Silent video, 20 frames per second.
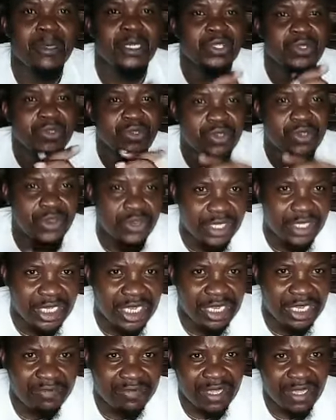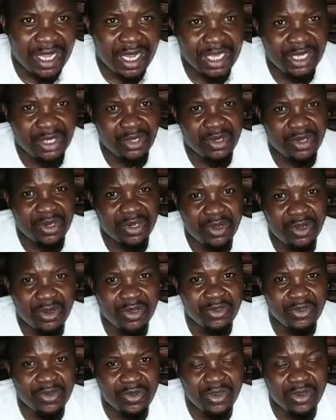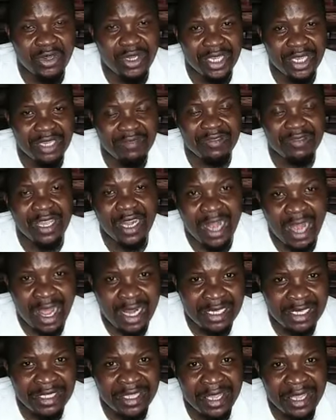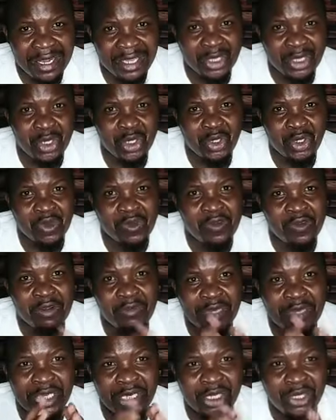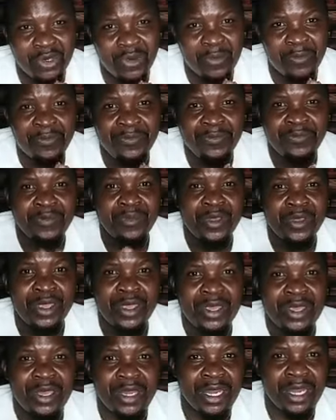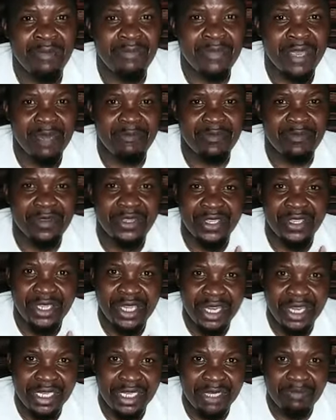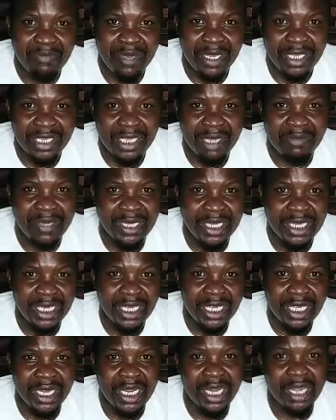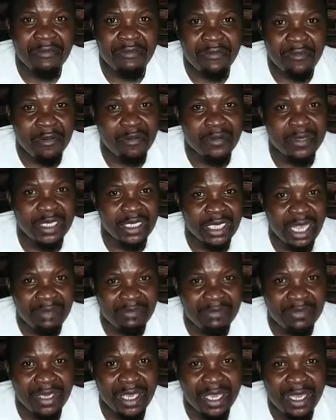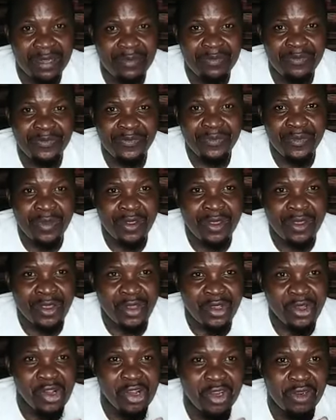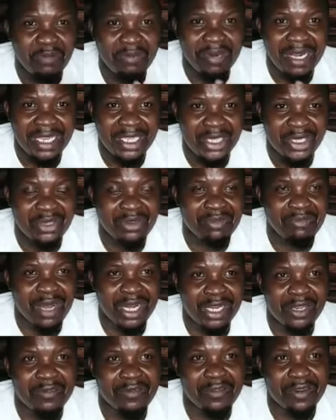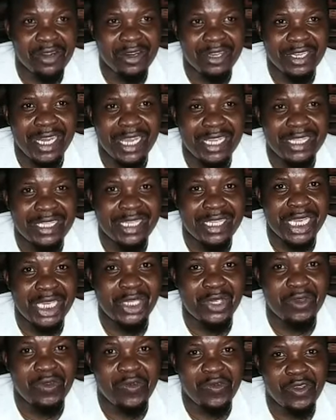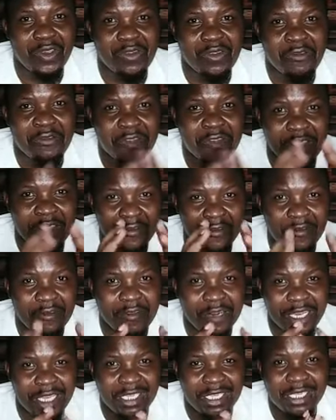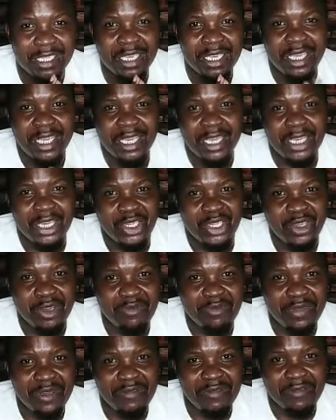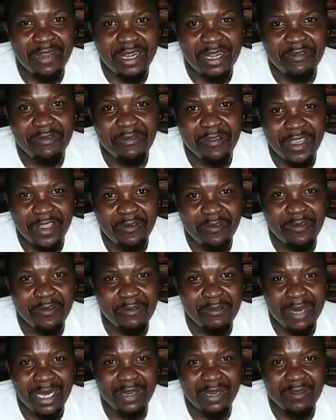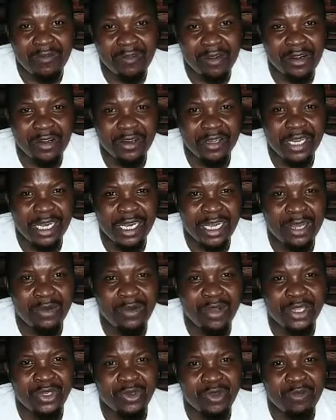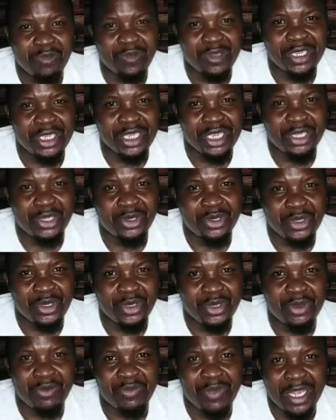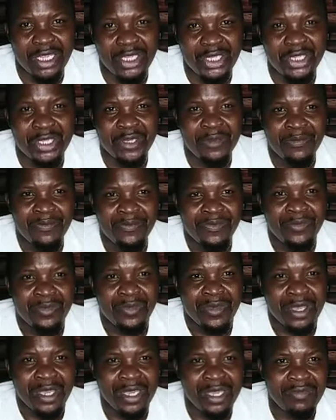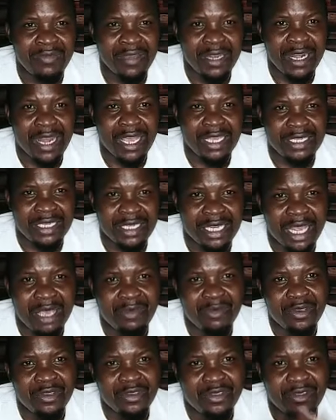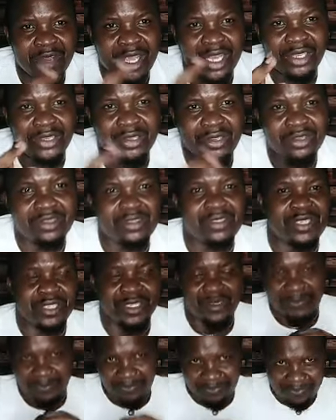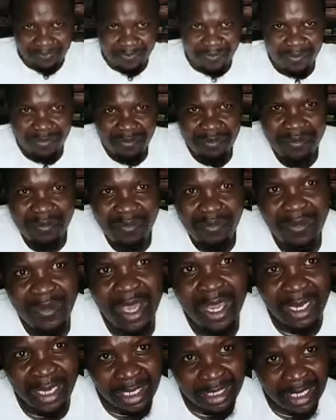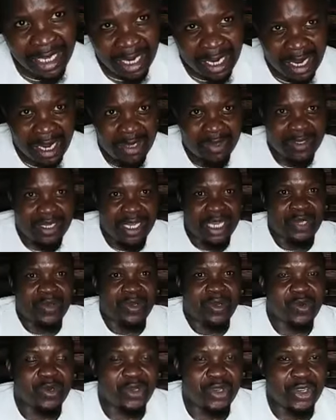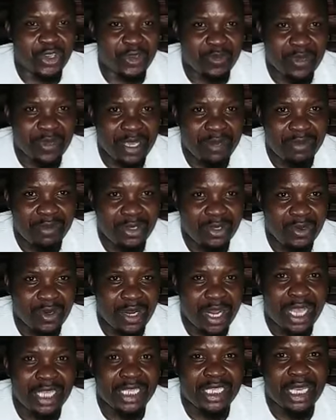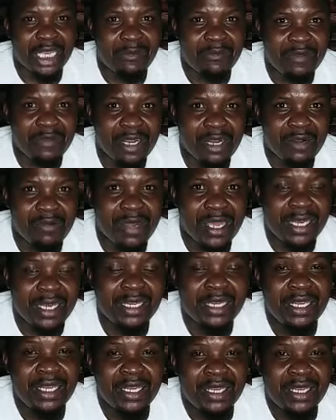do not give the reason or do not give the land the reason to vomit you. Let me appreciate Benjamin Kiria from Zambia God bless you, man of God. I thank you for your faithfulness. You have been very faithful, man of God, and I want to appreciate you so much. Even last time you tried to use another account and you could not be able to catch him very well.